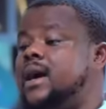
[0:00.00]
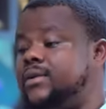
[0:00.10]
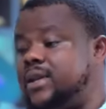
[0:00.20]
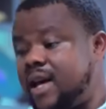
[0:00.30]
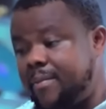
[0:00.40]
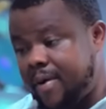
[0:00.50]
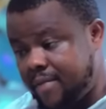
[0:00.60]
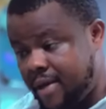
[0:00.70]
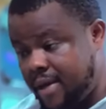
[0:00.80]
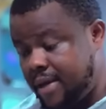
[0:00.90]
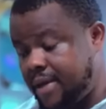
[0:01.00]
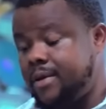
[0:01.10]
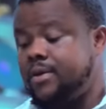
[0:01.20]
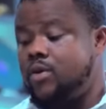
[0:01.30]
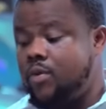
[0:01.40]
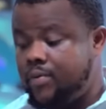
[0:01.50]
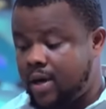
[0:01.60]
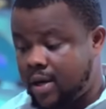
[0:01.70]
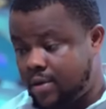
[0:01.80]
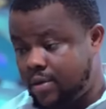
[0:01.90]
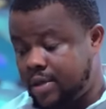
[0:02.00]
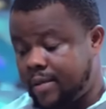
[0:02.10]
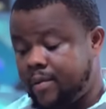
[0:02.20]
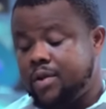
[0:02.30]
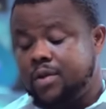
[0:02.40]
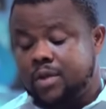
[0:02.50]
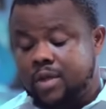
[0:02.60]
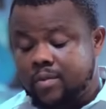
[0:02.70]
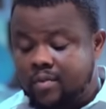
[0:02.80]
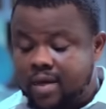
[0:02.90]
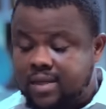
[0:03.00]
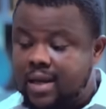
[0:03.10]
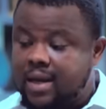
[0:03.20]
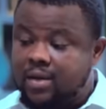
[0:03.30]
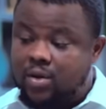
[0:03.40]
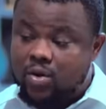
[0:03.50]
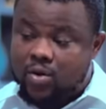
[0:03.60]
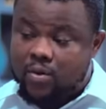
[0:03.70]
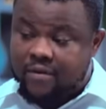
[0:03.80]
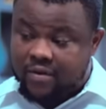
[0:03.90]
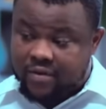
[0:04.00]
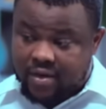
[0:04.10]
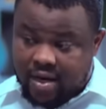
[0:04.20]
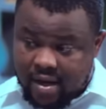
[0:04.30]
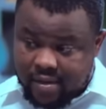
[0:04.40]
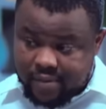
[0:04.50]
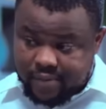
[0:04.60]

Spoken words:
I will help them, they open and close them. Shebi, my salary don't go 150 now.